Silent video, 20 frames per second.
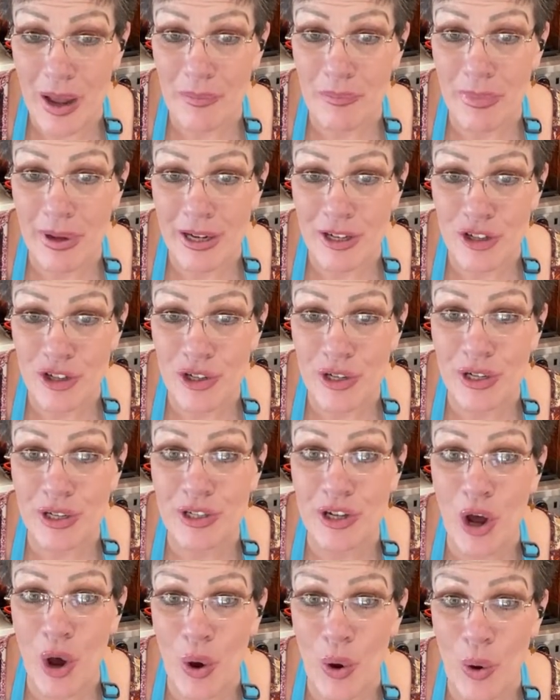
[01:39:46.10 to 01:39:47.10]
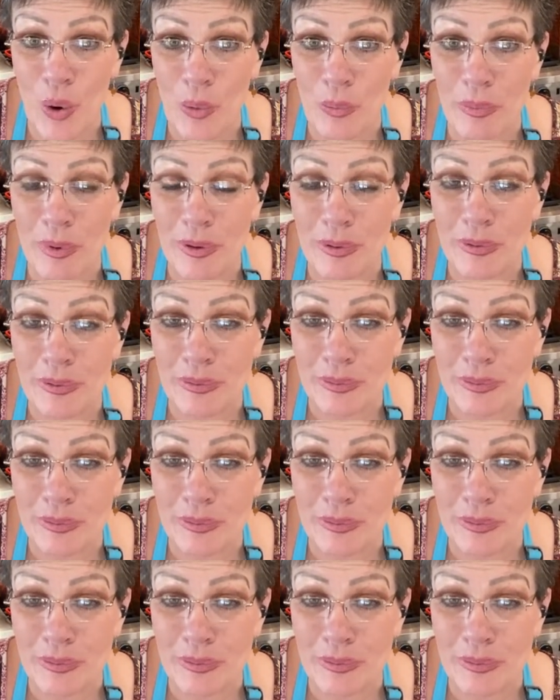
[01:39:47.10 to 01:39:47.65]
That means she's home.